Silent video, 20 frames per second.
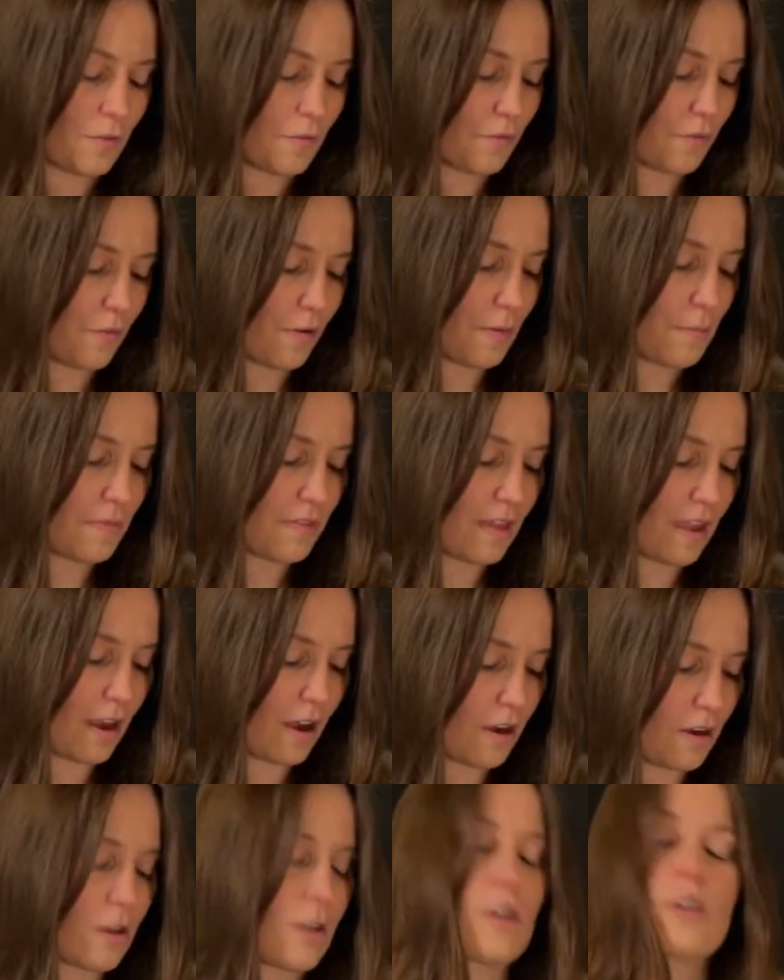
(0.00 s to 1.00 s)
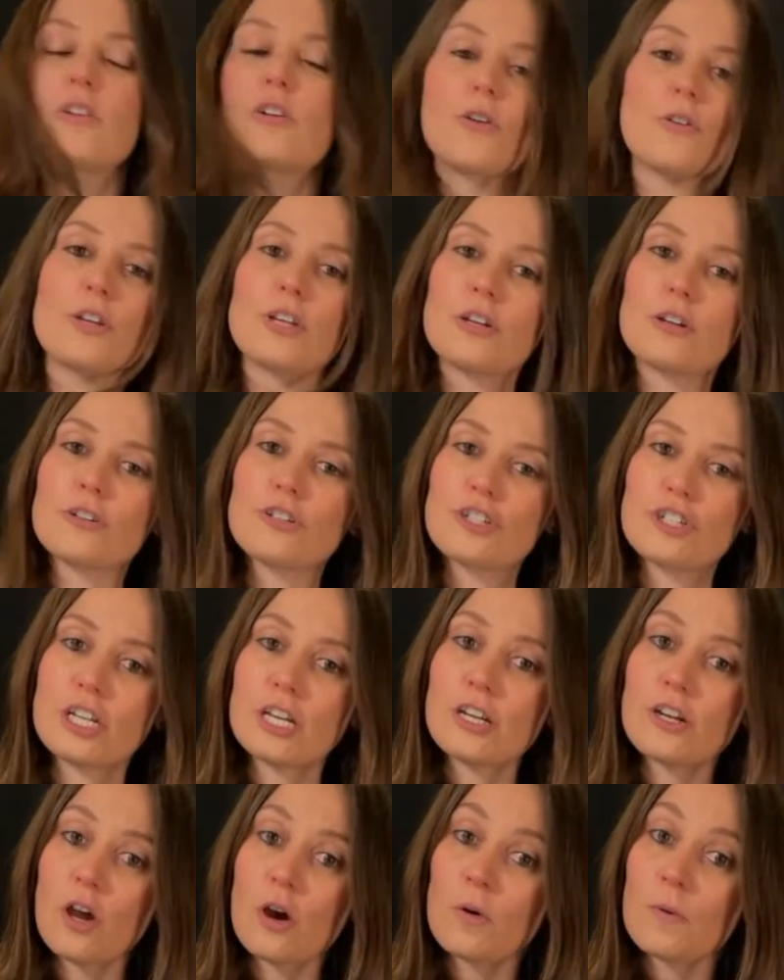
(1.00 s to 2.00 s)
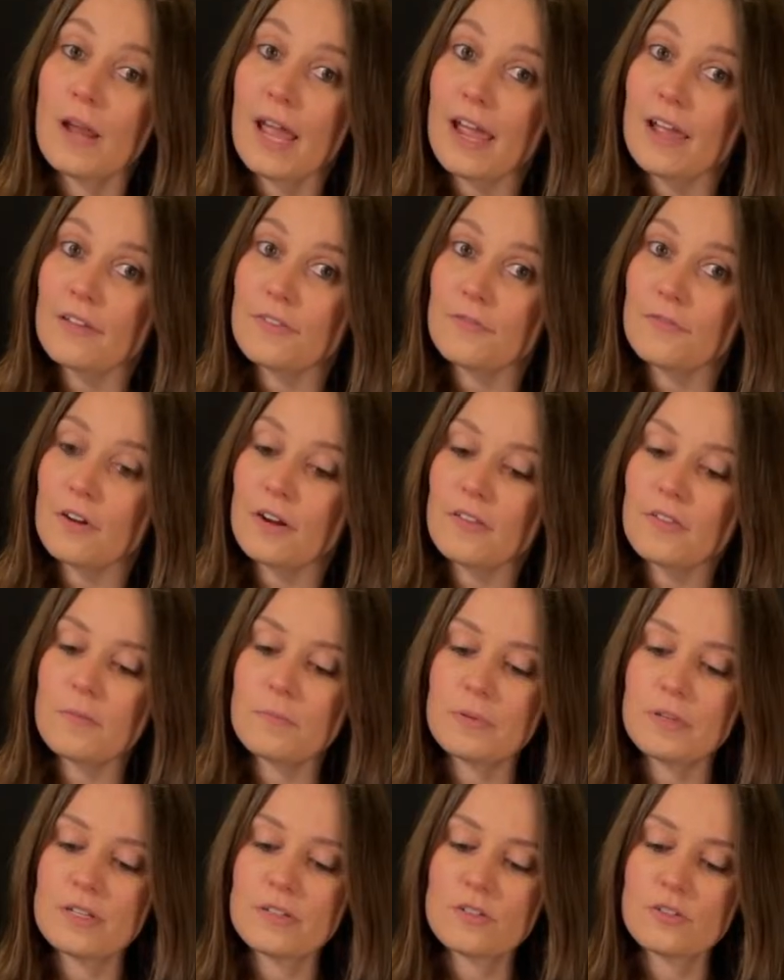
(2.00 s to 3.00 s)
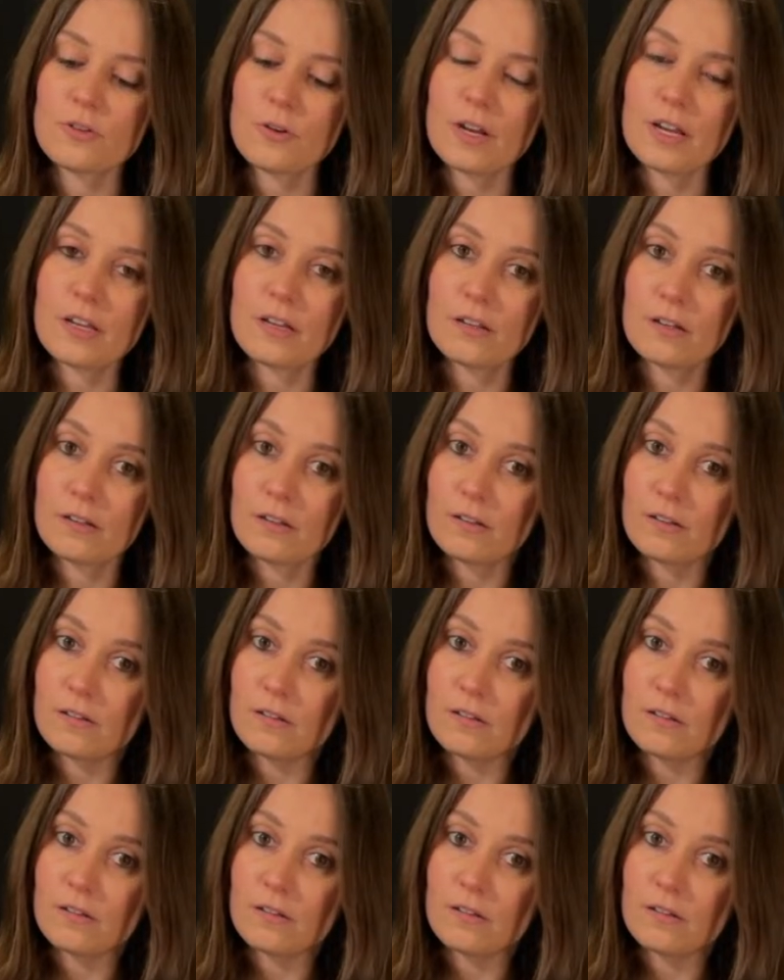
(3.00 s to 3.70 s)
From there, go to your G note, 8th fret of the B string,